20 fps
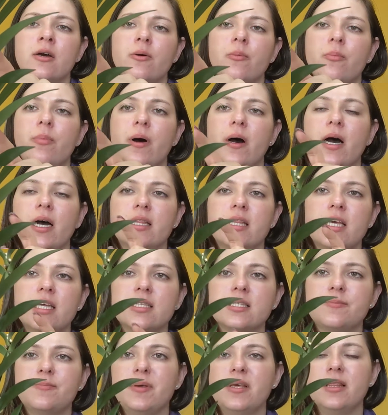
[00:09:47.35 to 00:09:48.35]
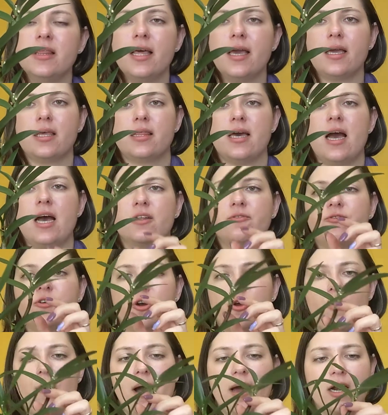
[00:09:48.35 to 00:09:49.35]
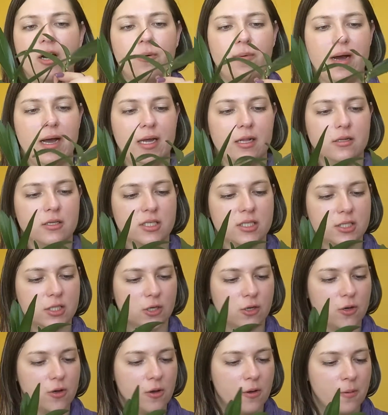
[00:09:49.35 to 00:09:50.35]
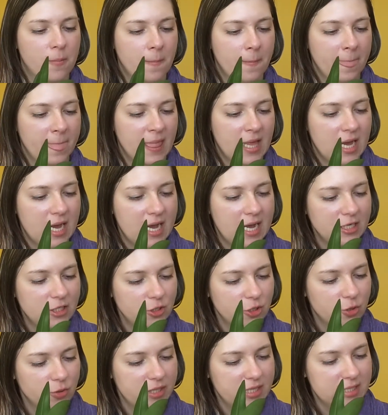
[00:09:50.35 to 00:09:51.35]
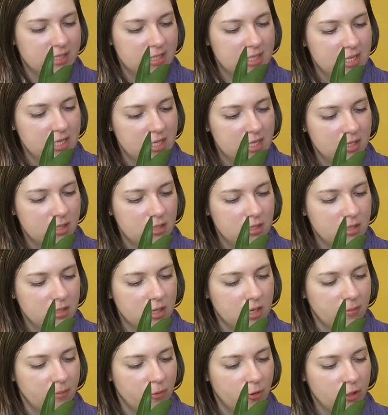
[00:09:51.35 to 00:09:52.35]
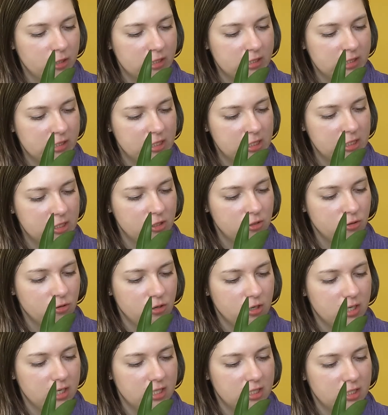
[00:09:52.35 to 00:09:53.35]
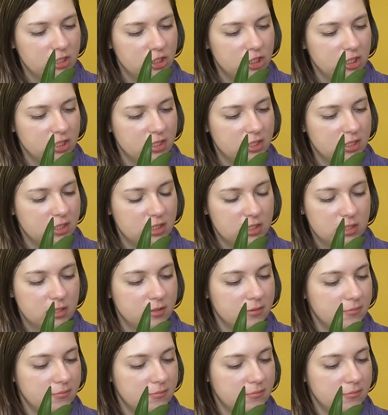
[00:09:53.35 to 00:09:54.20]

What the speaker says: But it's been like that for quite a while, so I don't know, it's either aborted or it's just